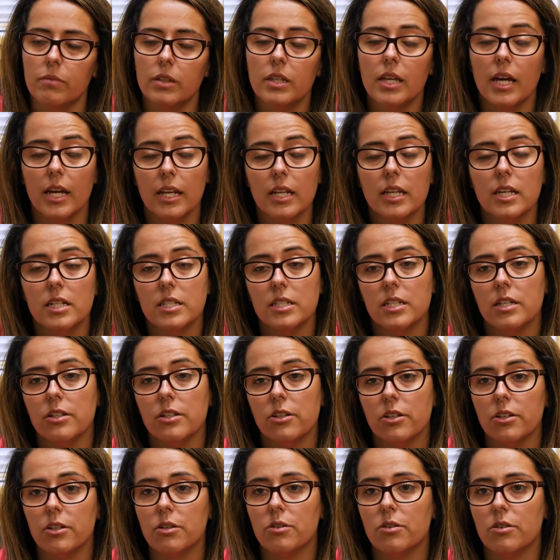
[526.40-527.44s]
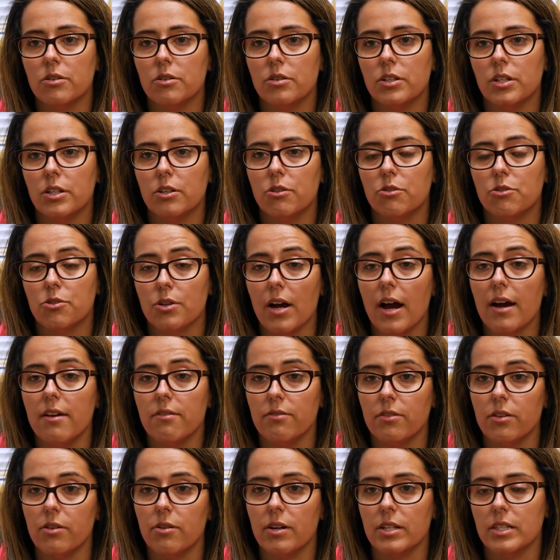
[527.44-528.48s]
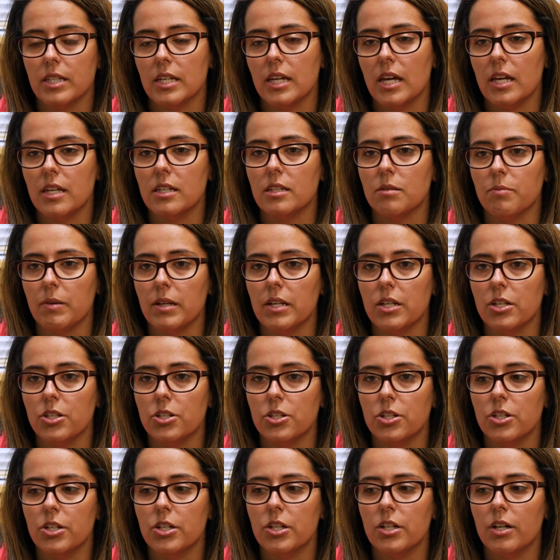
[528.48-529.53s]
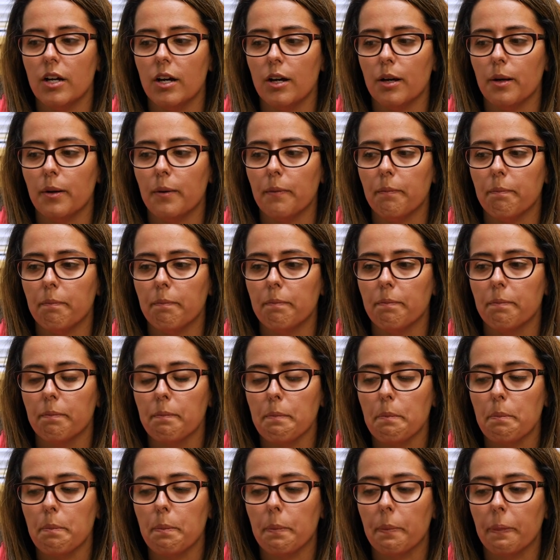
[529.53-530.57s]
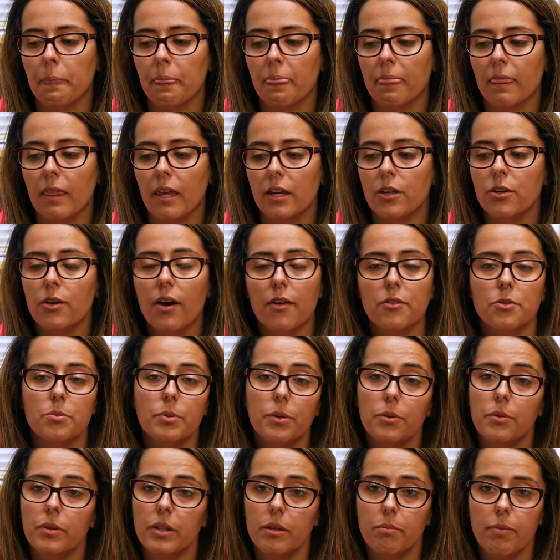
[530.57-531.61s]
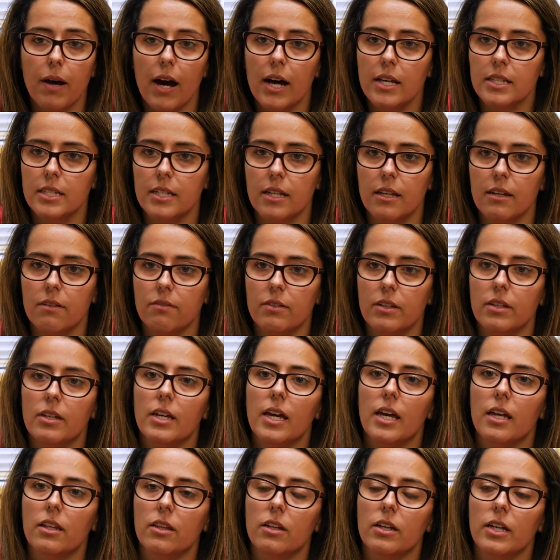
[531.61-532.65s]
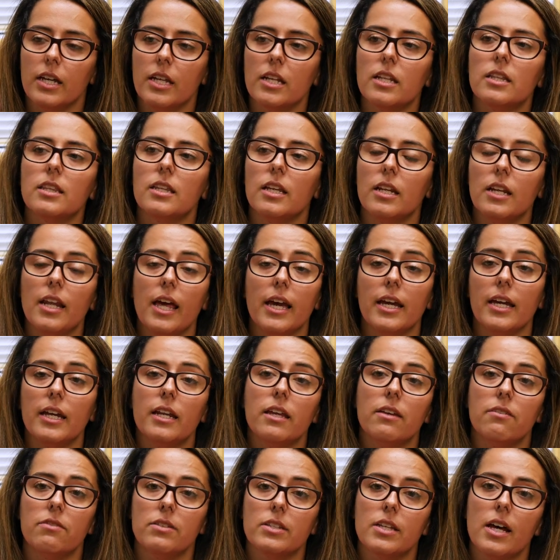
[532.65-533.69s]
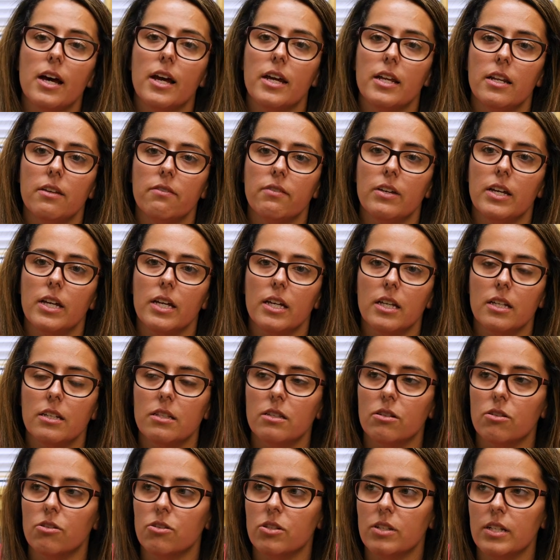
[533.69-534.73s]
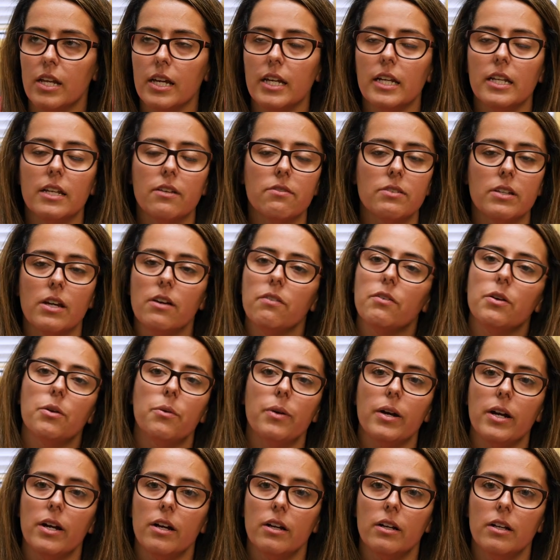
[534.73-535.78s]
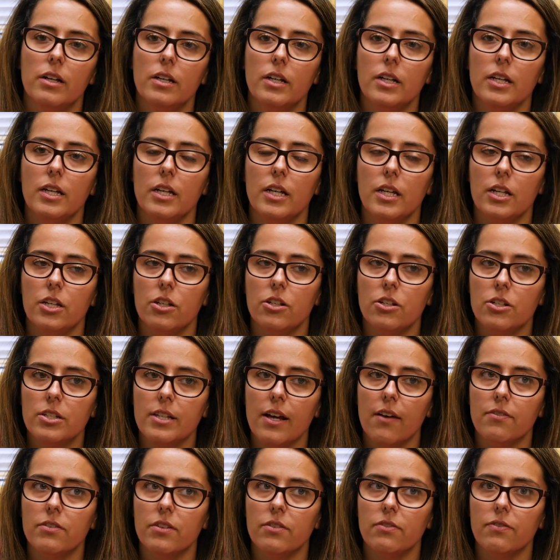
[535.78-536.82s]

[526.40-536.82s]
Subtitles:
can continue to, you know, drive you as a case manager. You have to be really positive. You can't look at the negative side of it because there's negatives everywhere. You just have to